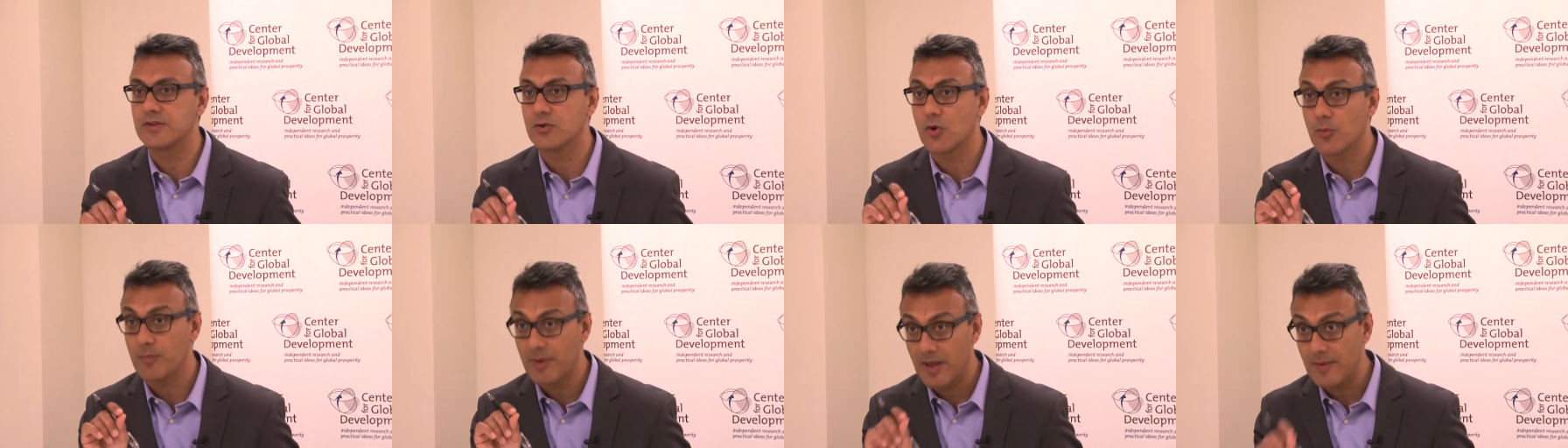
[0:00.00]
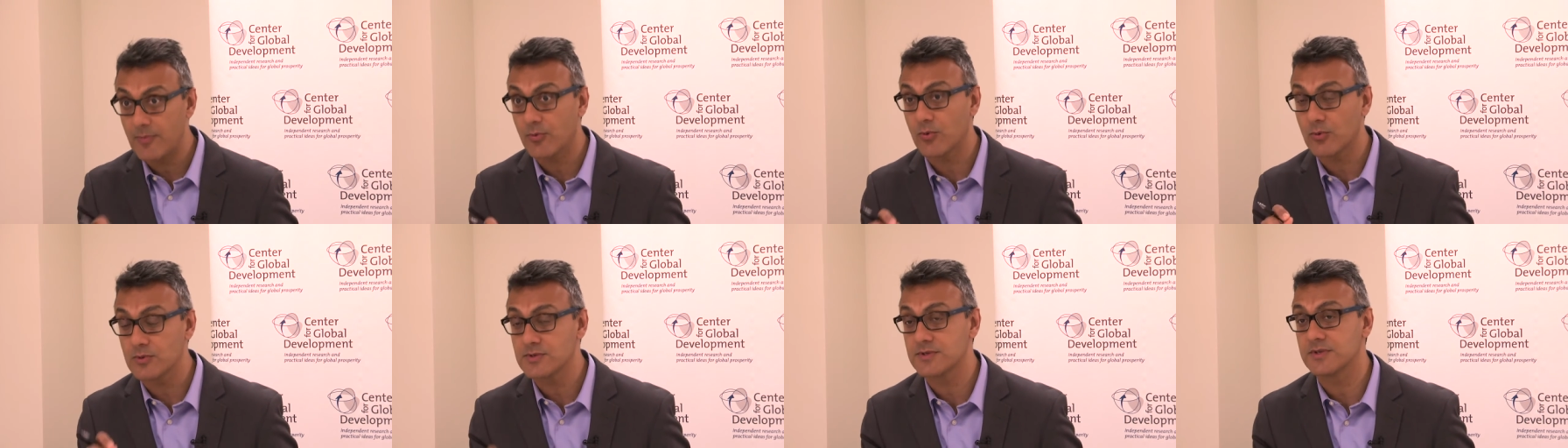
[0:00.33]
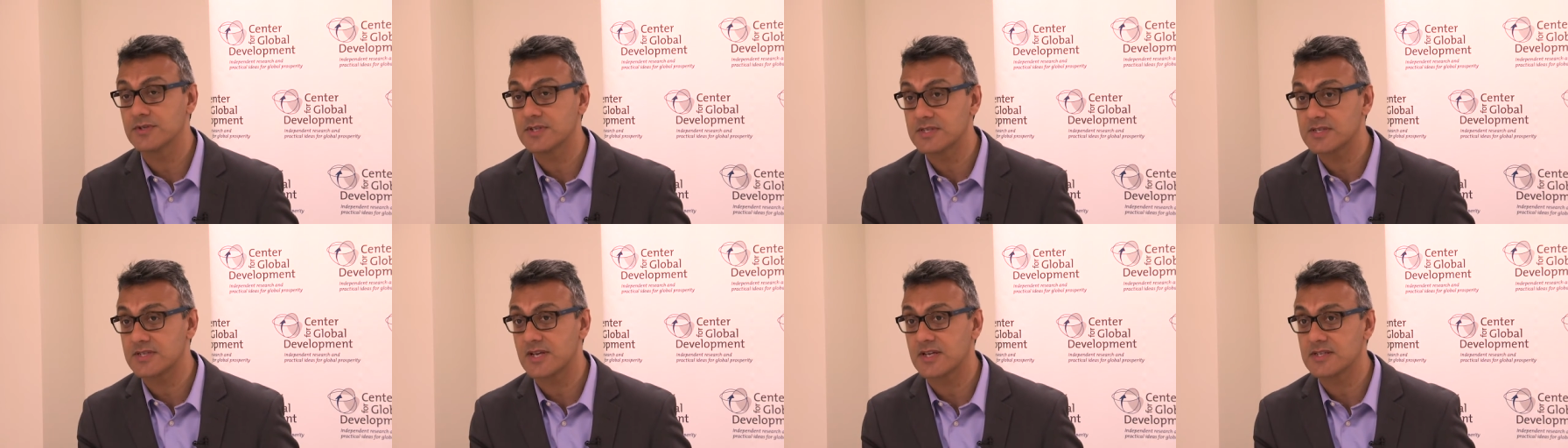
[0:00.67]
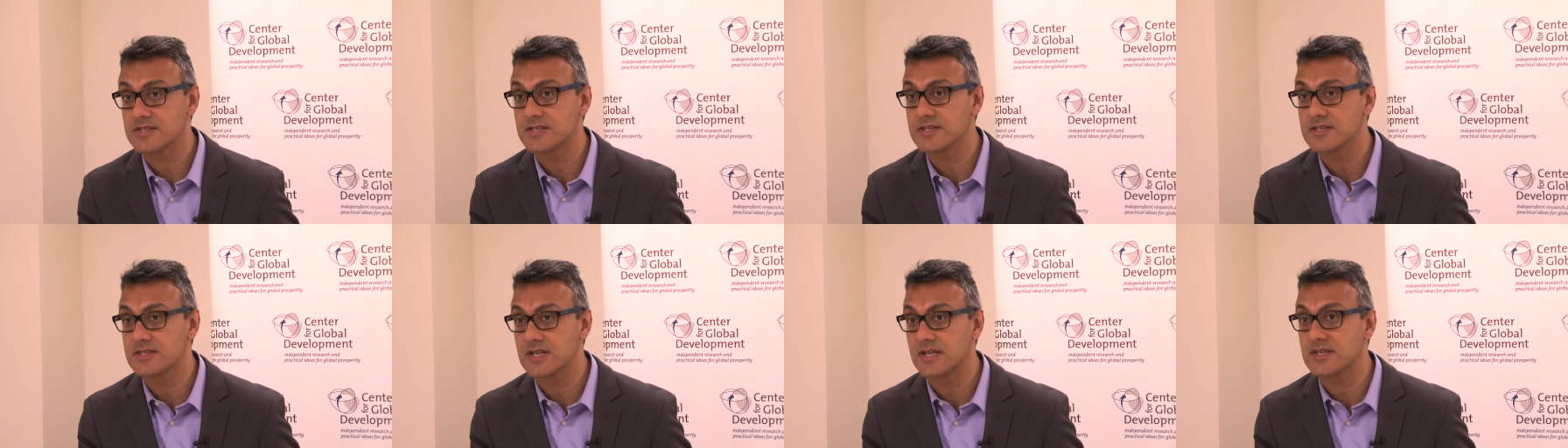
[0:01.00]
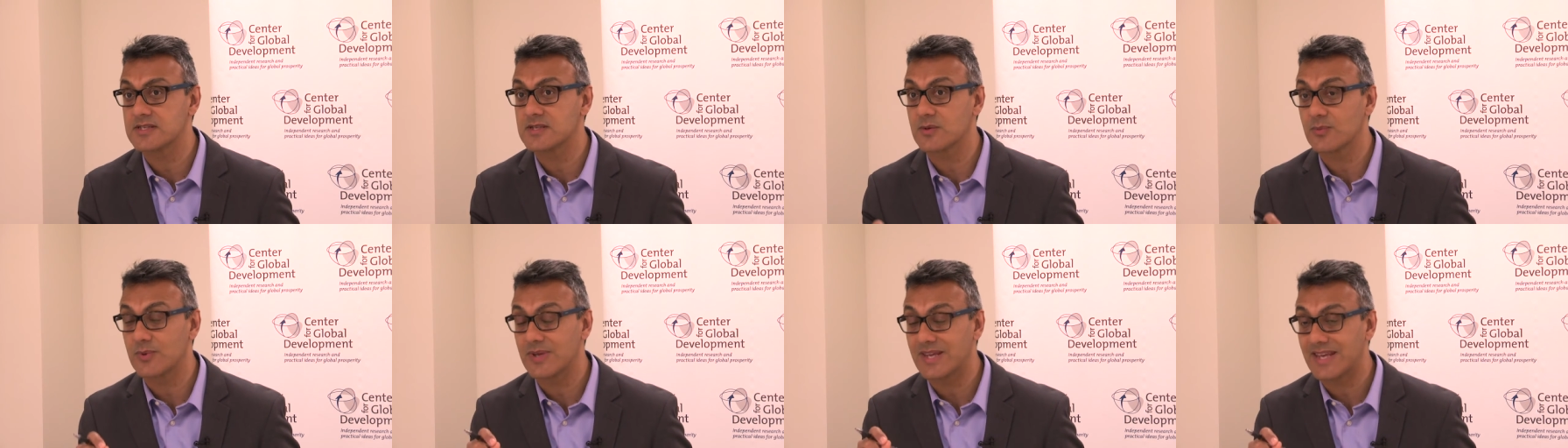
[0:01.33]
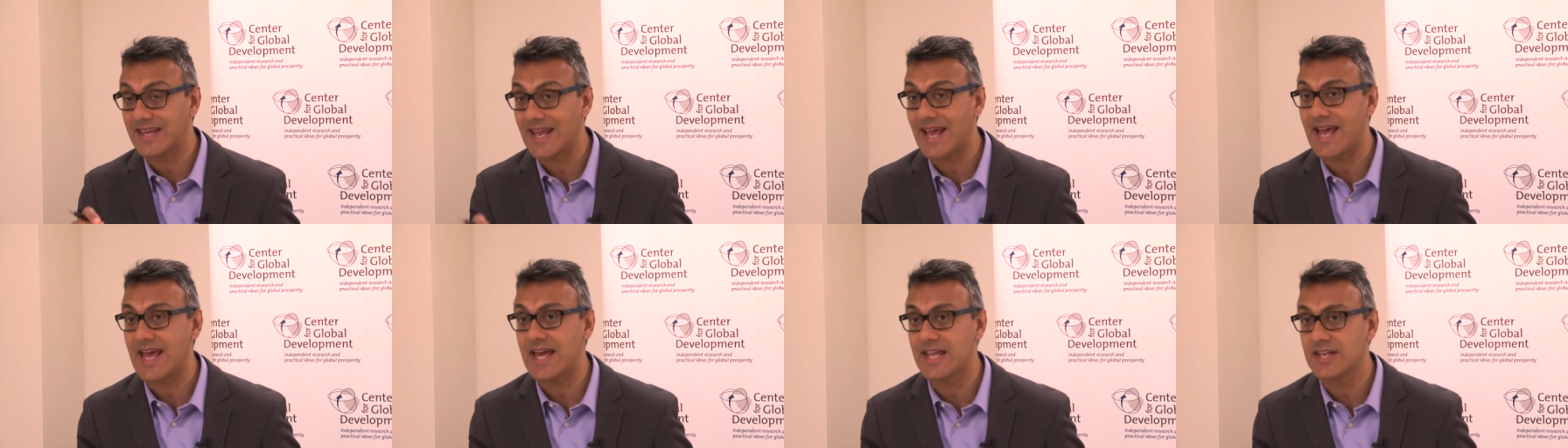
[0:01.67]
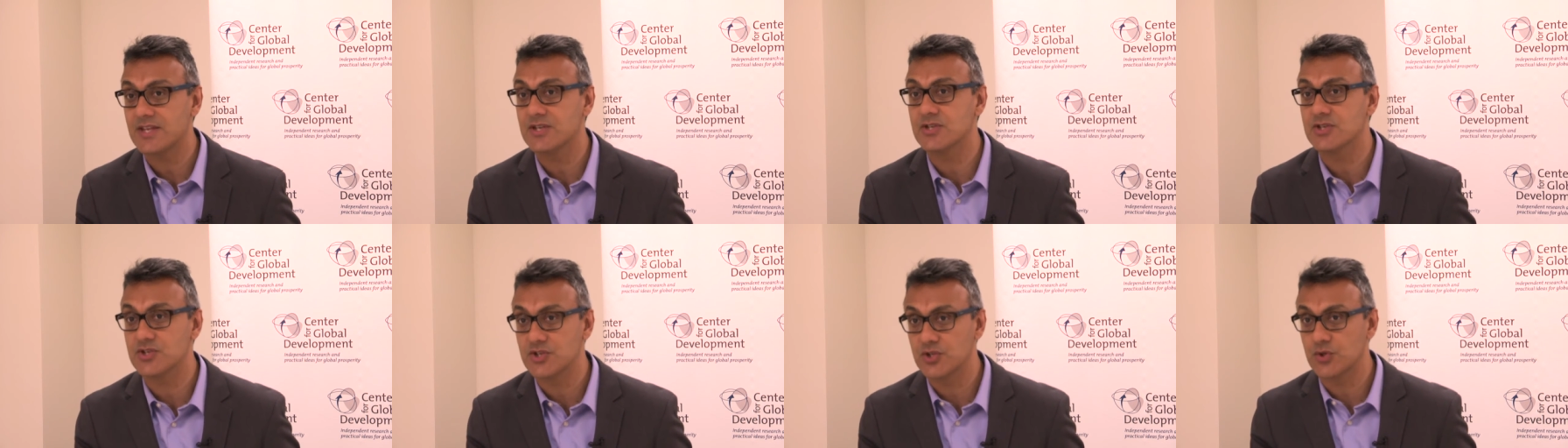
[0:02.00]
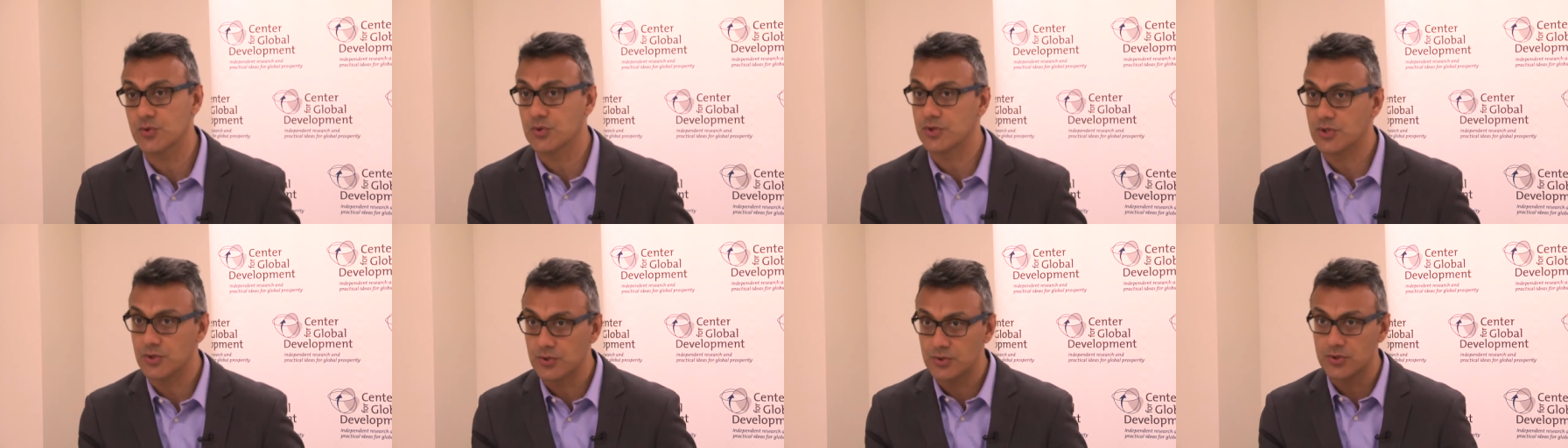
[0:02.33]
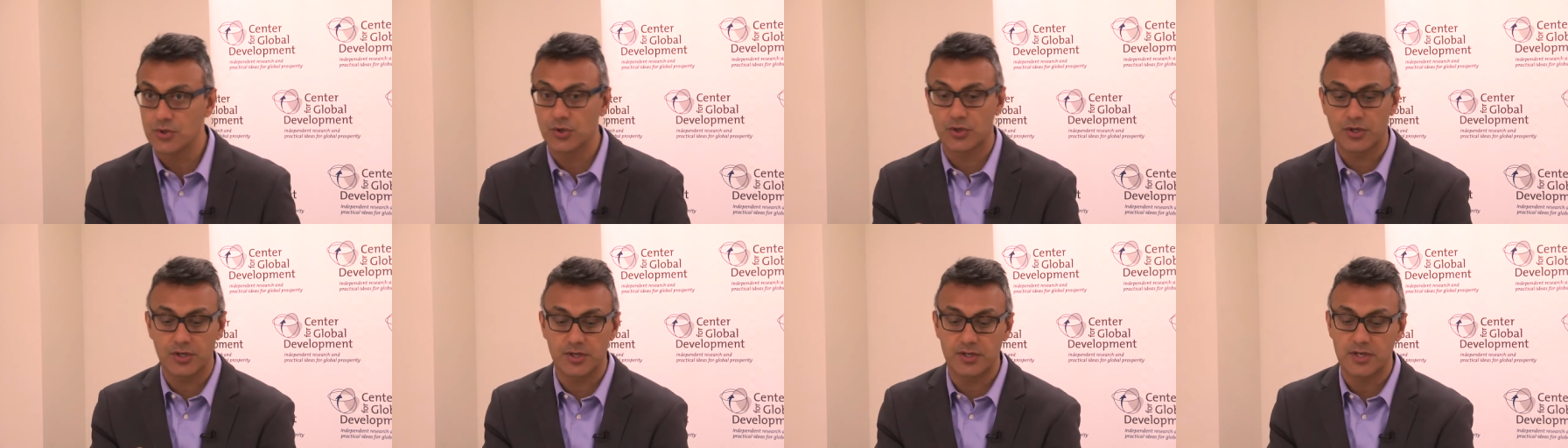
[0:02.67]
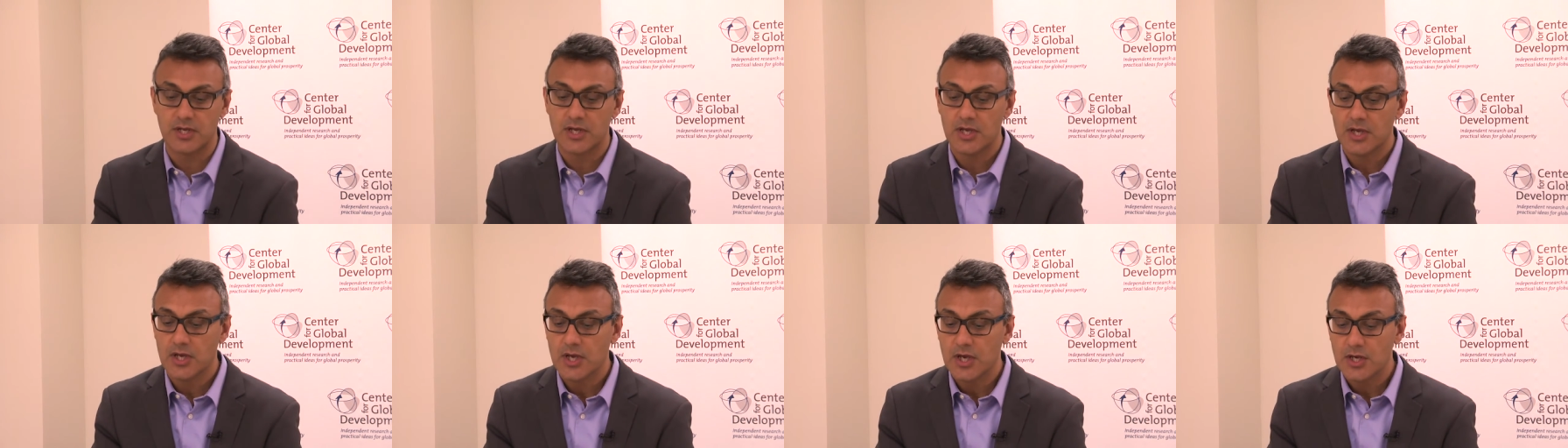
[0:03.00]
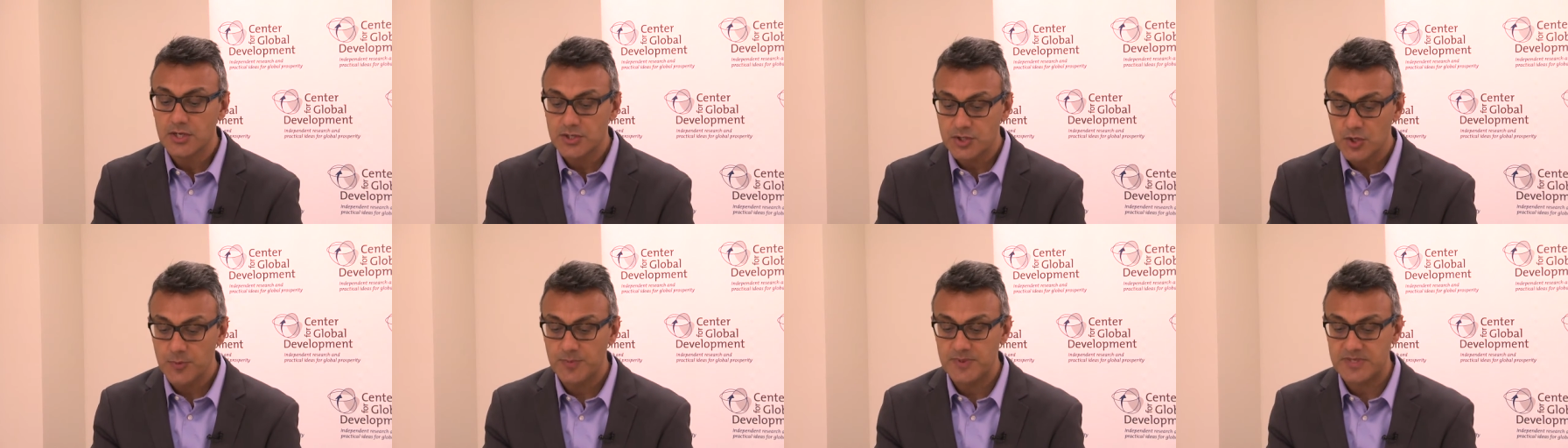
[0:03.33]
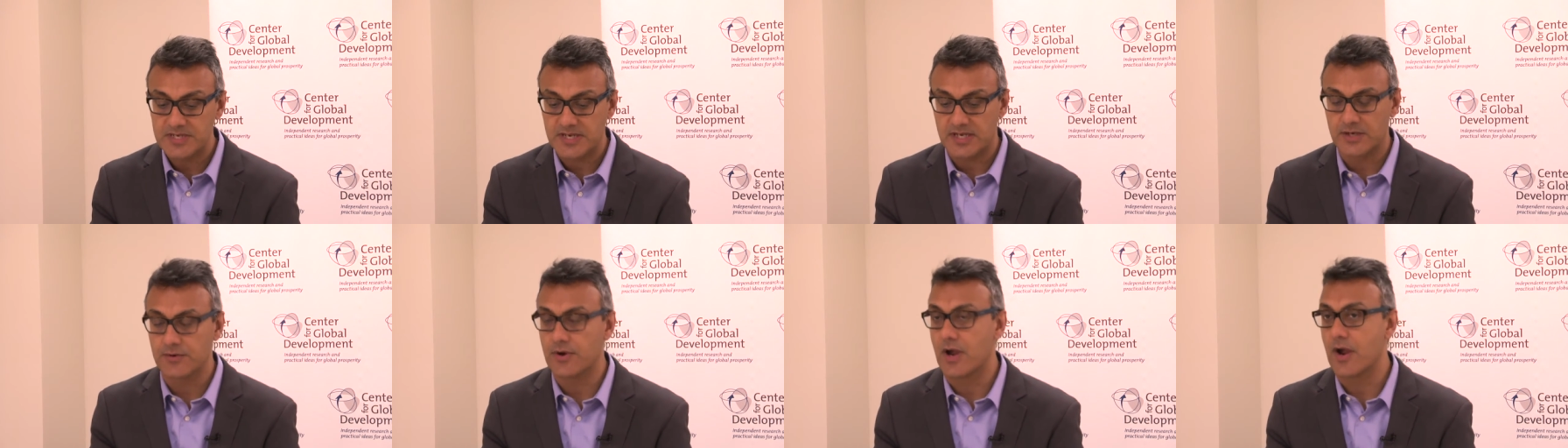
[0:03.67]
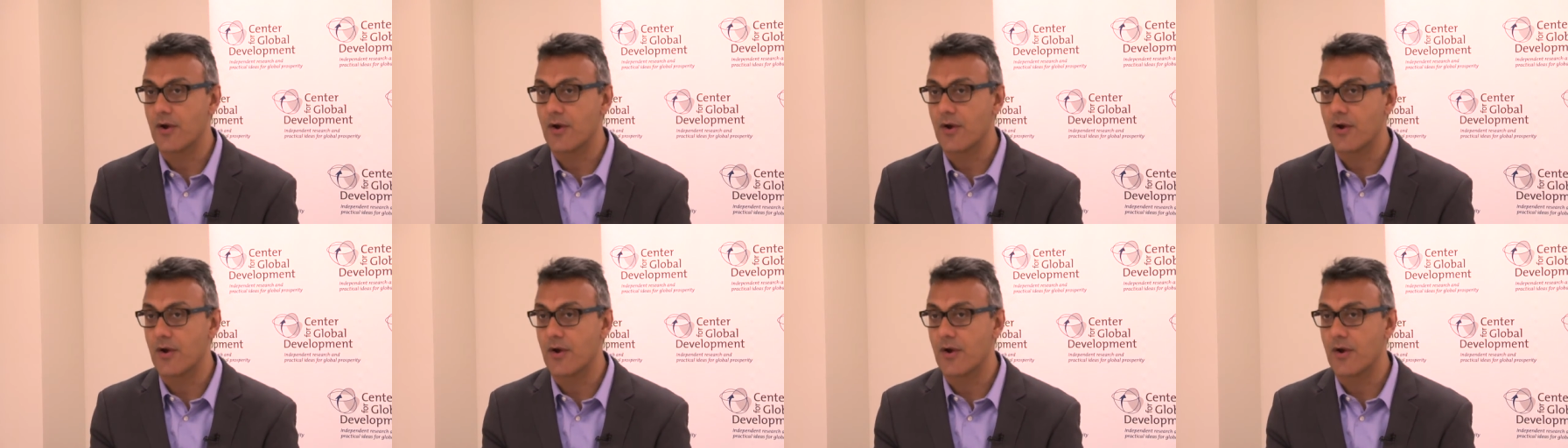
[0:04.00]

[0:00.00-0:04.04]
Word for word: your paper also discusses things that we can do. And you look at two particular